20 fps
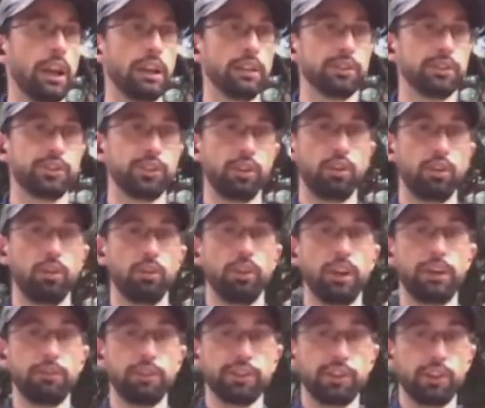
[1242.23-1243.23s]
and so
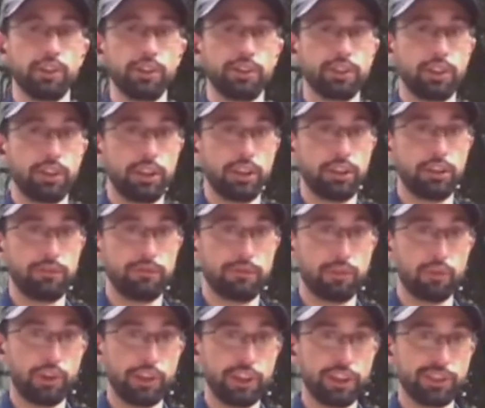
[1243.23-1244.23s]
that resulted in
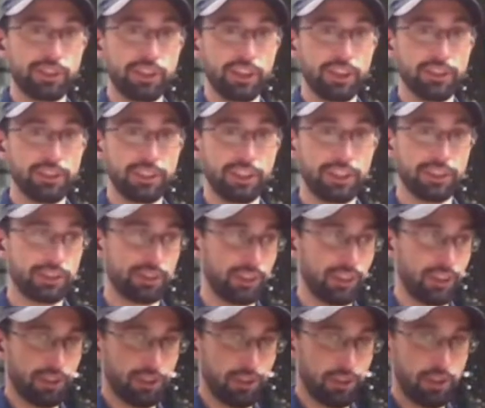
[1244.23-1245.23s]
40 seedlings
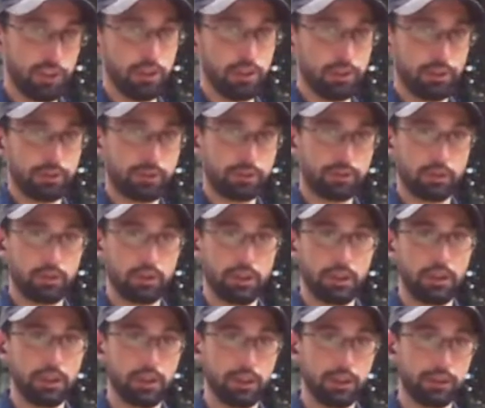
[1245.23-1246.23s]
that are all
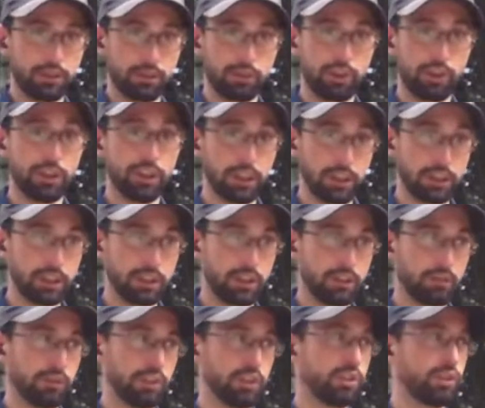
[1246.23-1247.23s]
genetic
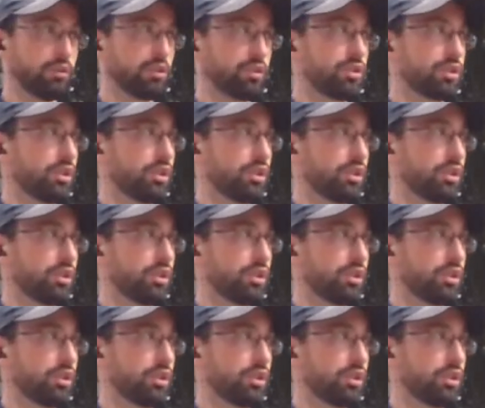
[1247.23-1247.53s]
individuals.